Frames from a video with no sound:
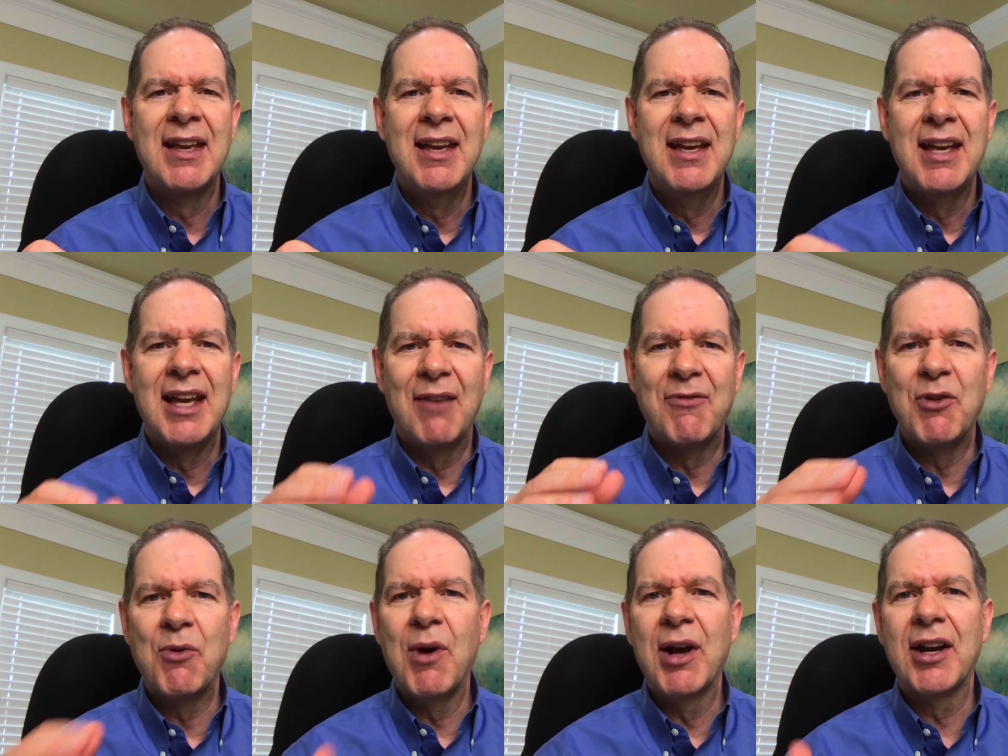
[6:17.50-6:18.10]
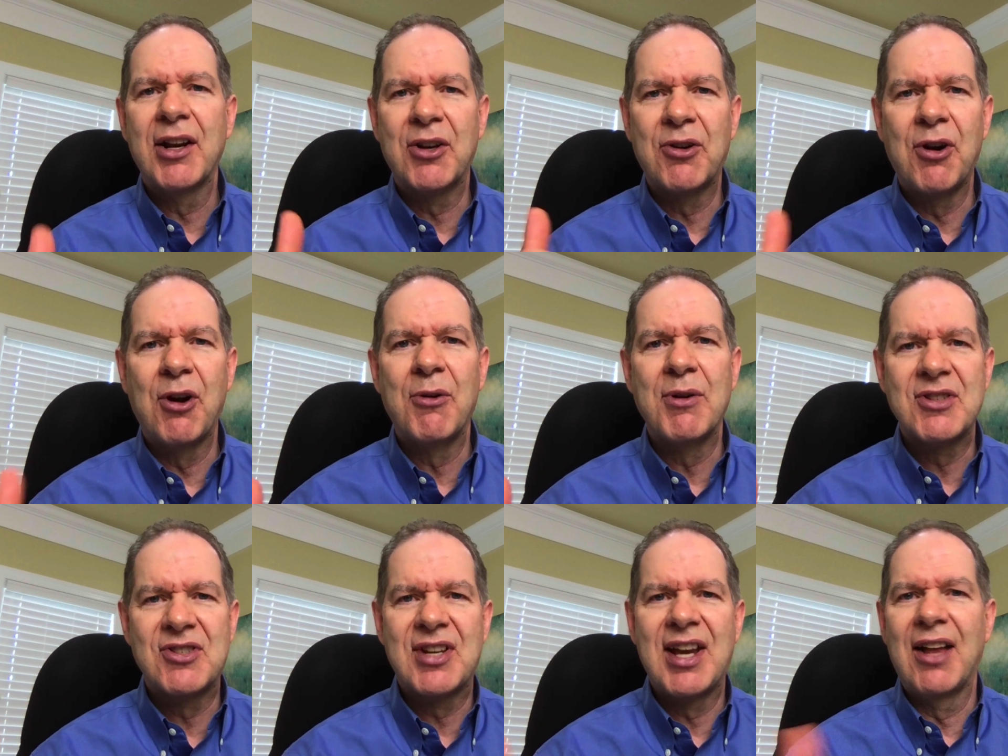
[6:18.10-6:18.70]
If you want to grow
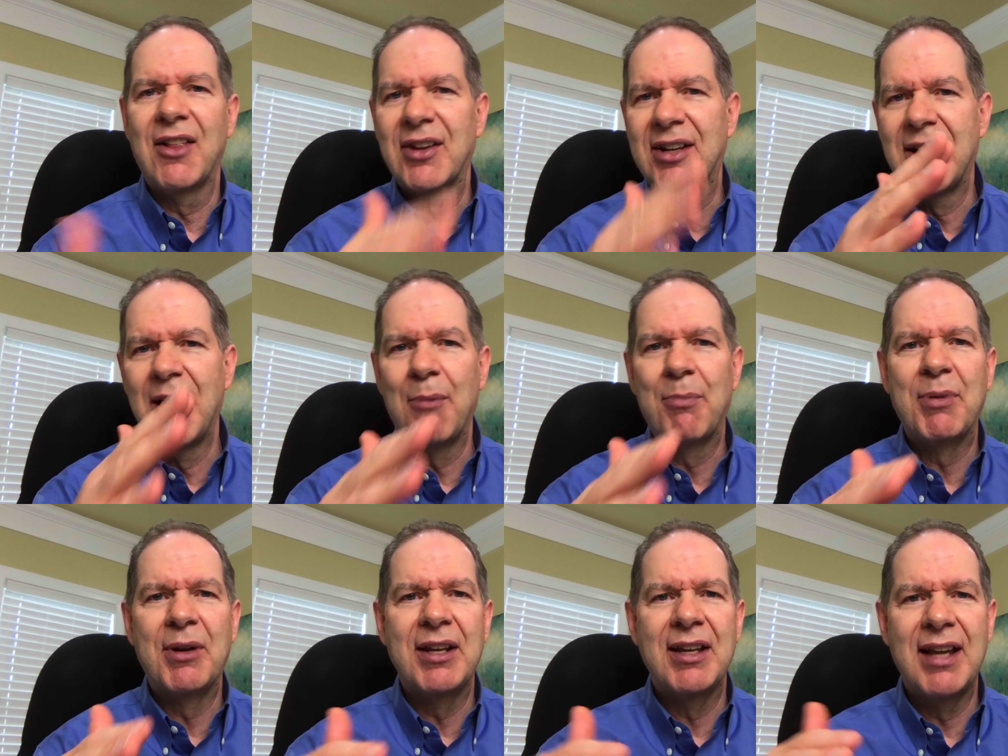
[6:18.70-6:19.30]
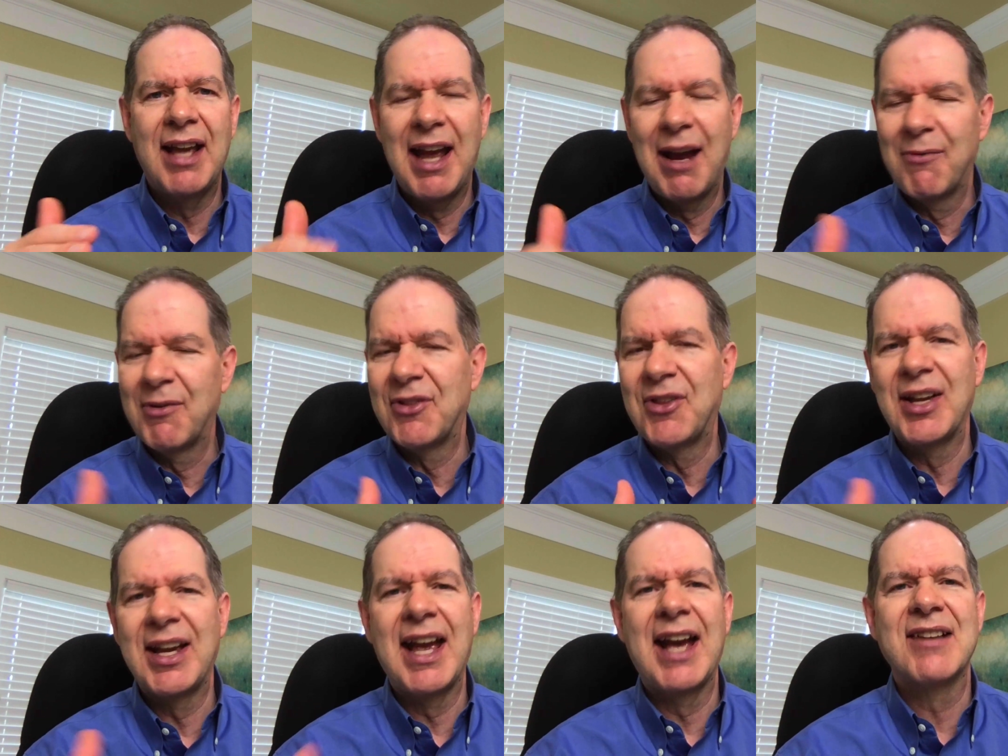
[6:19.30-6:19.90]
and scale a company,
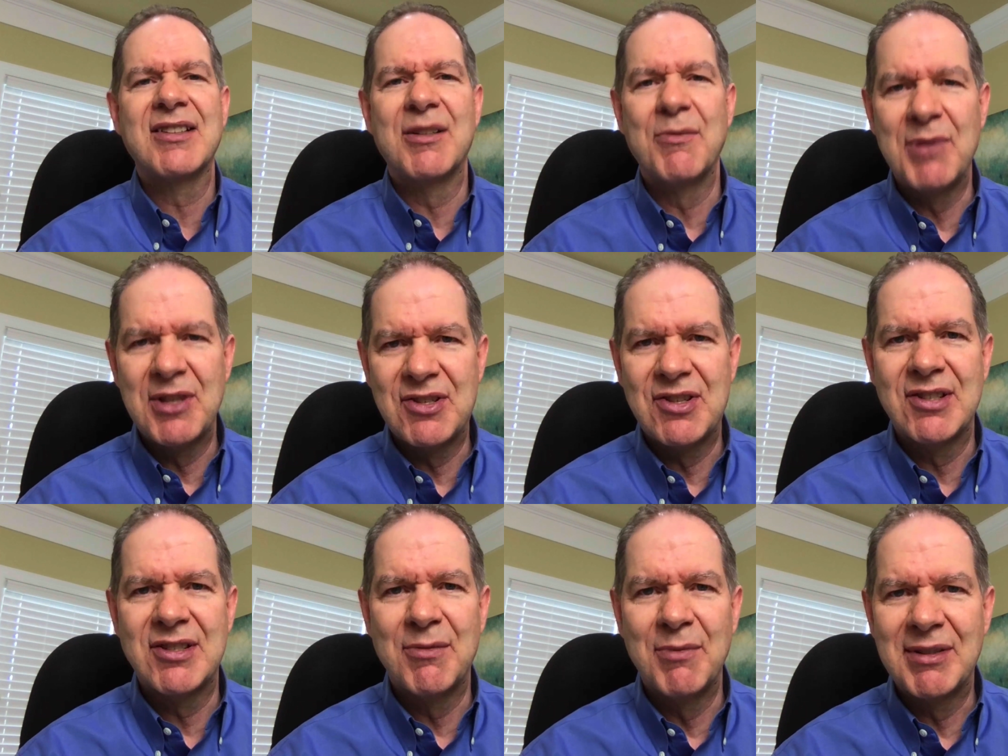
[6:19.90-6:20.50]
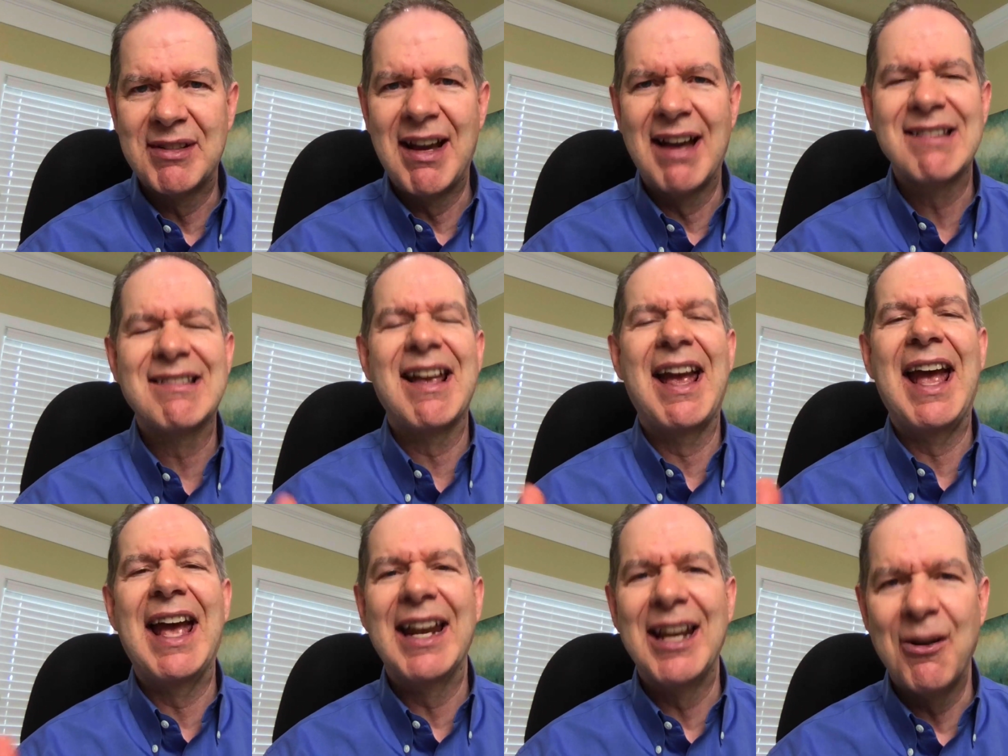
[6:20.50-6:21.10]
everything has to be systematized
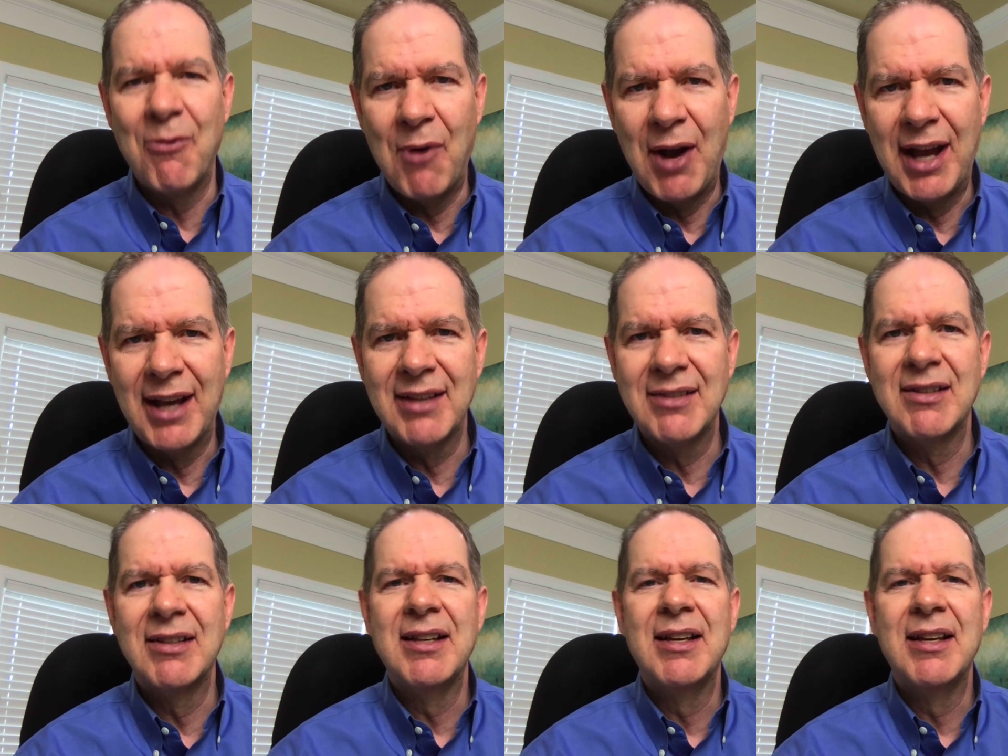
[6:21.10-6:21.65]
anyway.